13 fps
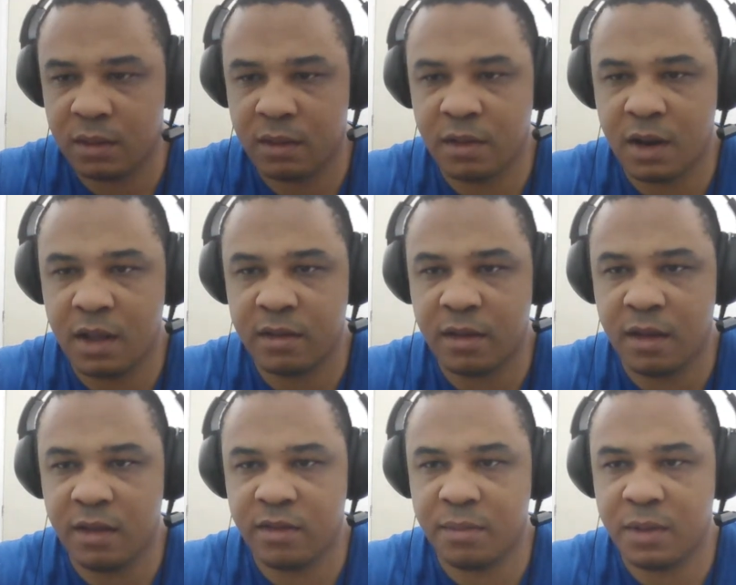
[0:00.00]
So that's
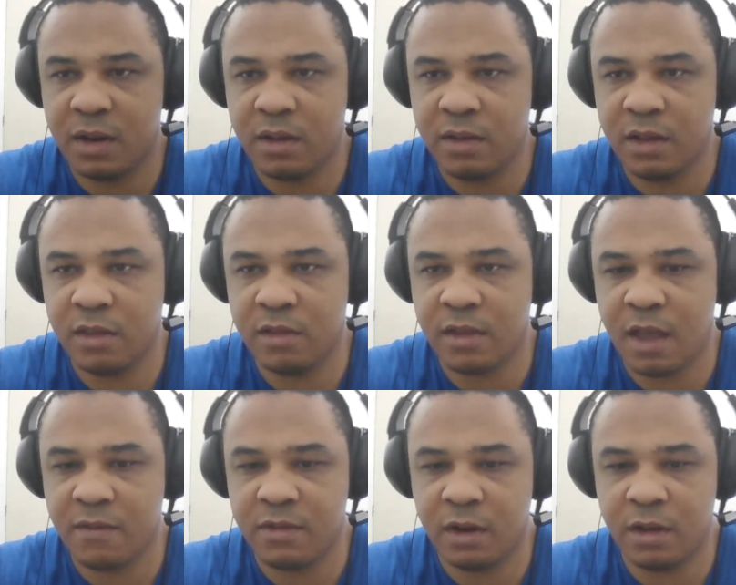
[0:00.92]
awesome, you know, you just
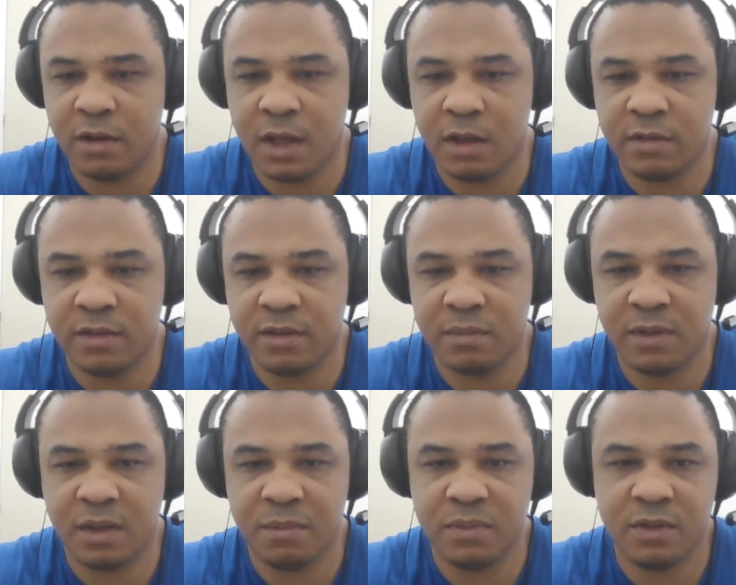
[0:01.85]
have to learn how to
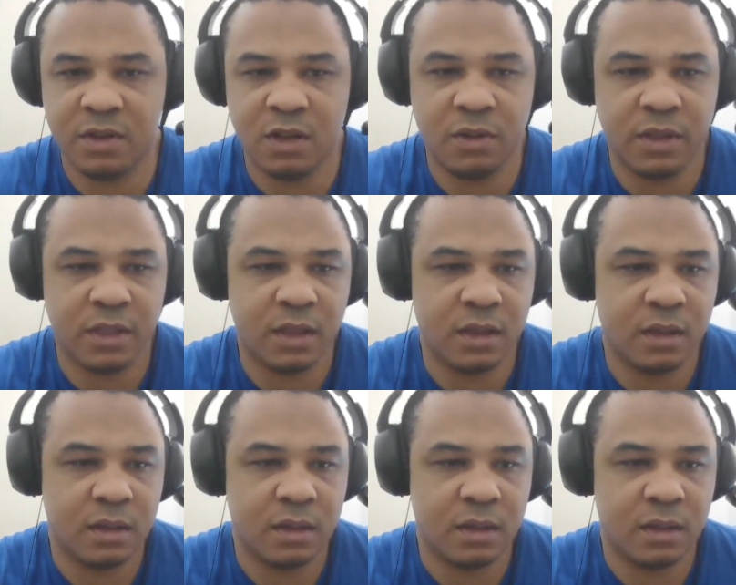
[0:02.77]
sometimes deal with it.